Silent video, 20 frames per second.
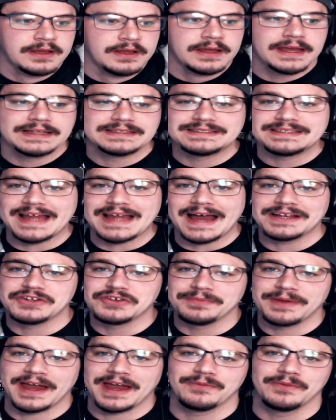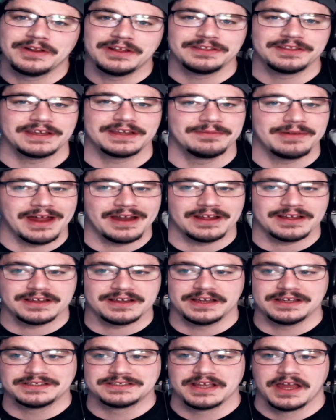It's not too bad when you think about it,
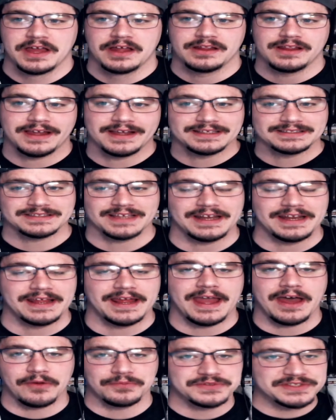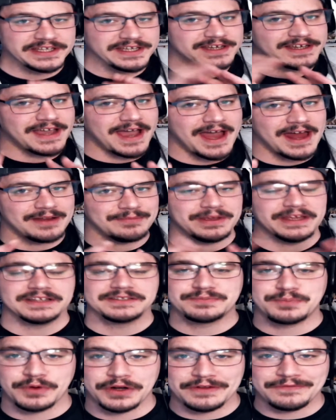because like I said, it helps the economy.
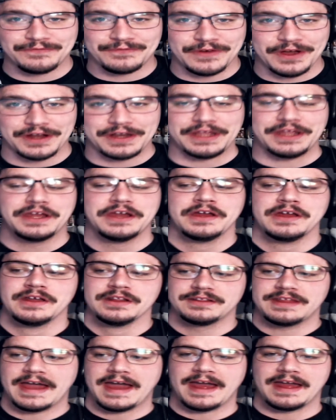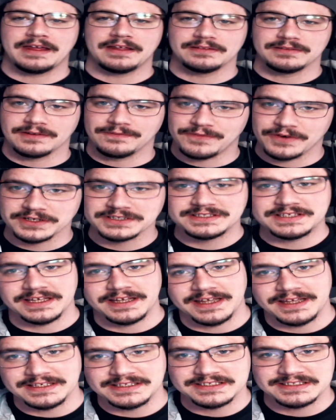It's pretty funny that the first
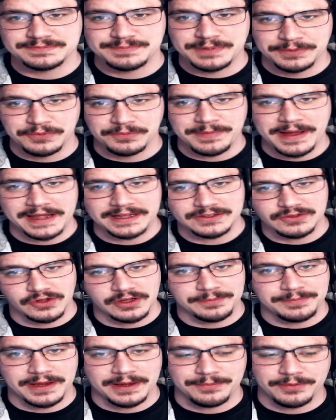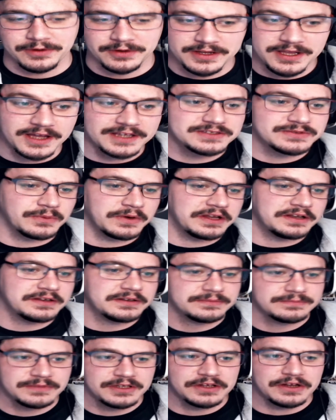thing is people buy toilet paper, because
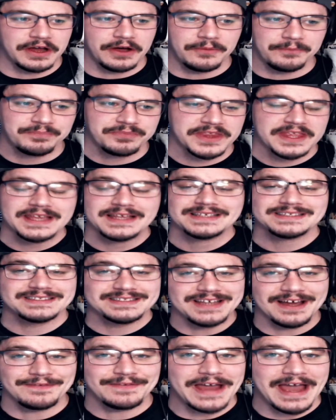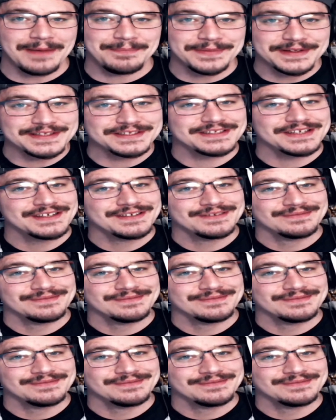when, stuff happens,